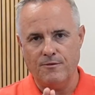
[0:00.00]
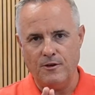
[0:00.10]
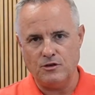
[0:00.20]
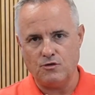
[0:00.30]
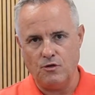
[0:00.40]

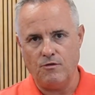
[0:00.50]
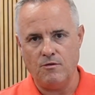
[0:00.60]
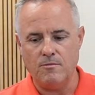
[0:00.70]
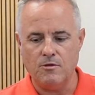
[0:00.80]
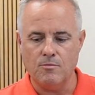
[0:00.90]
first truth,
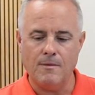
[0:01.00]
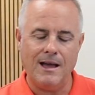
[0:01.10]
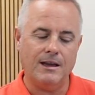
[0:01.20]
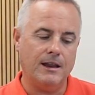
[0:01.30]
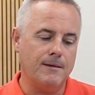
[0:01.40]
your
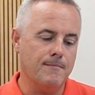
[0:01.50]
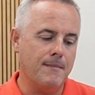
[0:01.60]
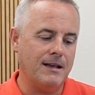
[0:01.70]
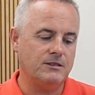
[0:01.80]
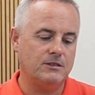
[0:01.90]
marketing
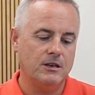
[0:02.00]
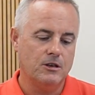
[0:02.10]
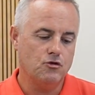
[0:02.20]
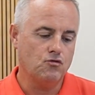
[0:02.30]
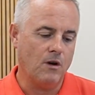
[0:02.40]
must
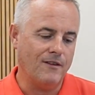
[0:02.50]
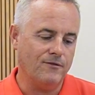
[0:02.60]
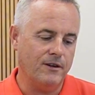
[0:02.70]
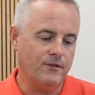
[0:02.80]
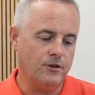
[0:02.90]
drive
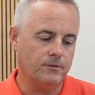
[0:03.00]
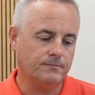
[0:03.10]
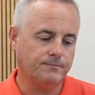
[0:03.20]
revenue.